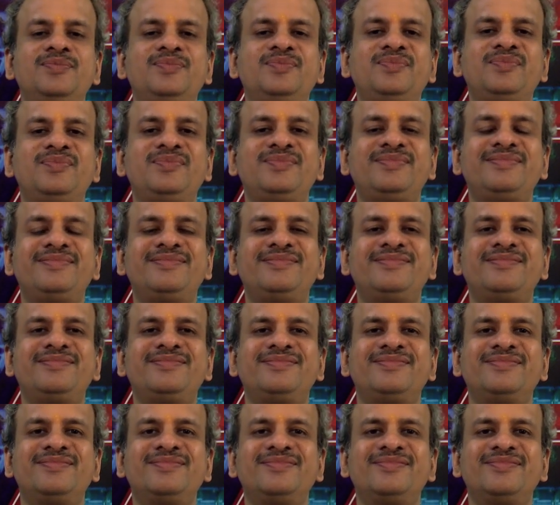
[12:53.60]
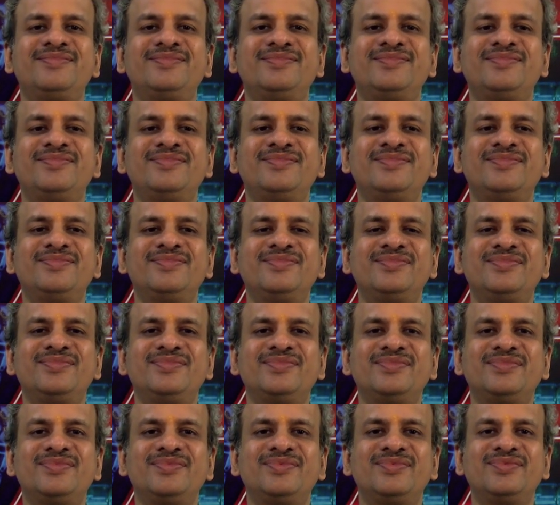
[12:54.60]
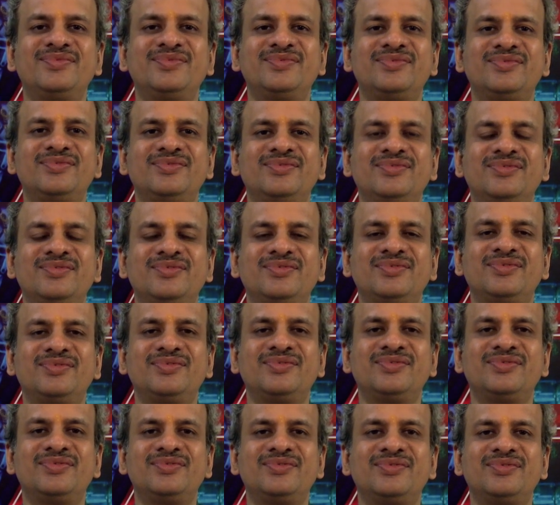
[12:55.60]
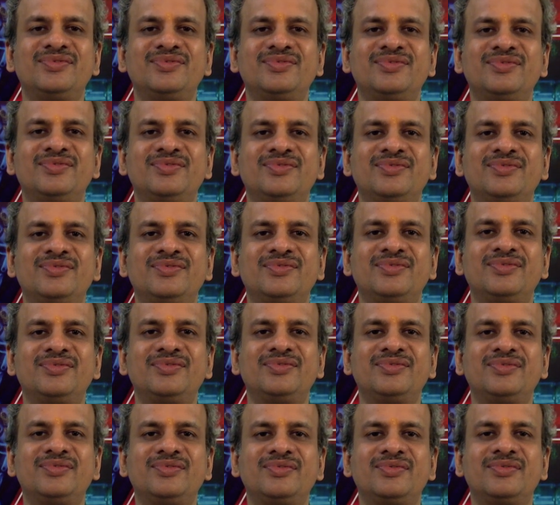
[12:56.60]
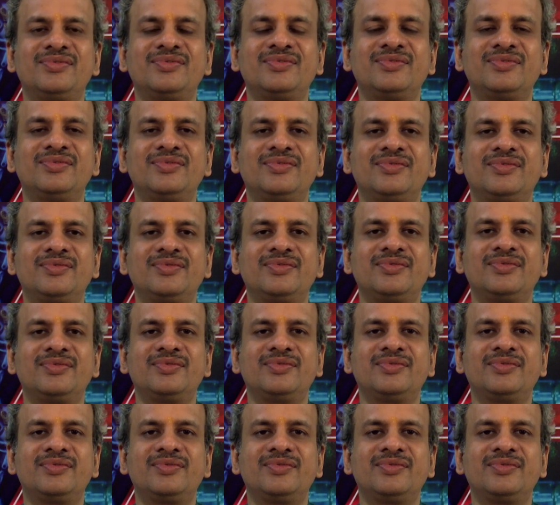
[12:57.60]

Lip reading: (no one is talking)